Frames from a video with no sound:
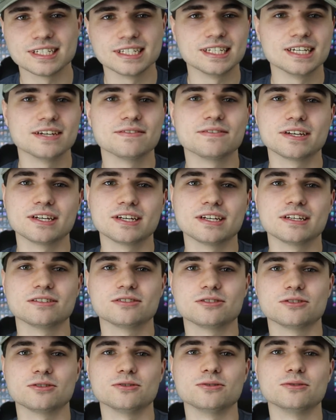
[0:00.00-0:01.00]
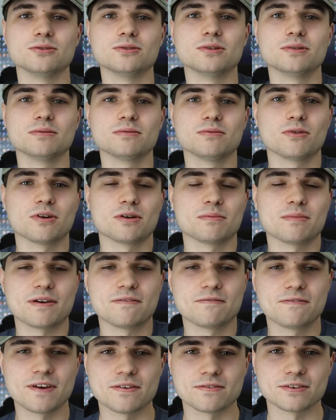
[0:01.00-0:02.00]
giving to one of my
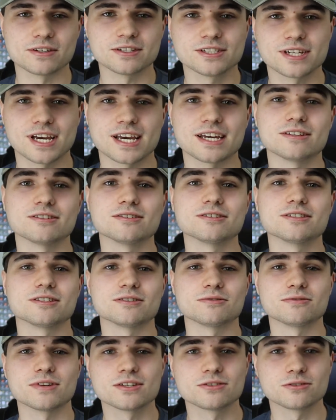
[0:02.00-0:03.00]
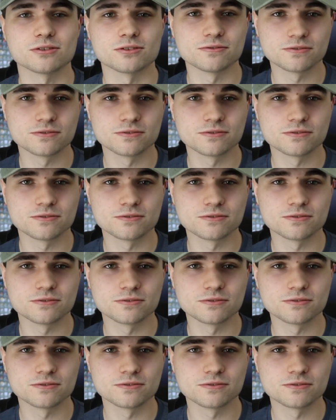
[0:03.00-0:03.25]
favorite channels, The Retro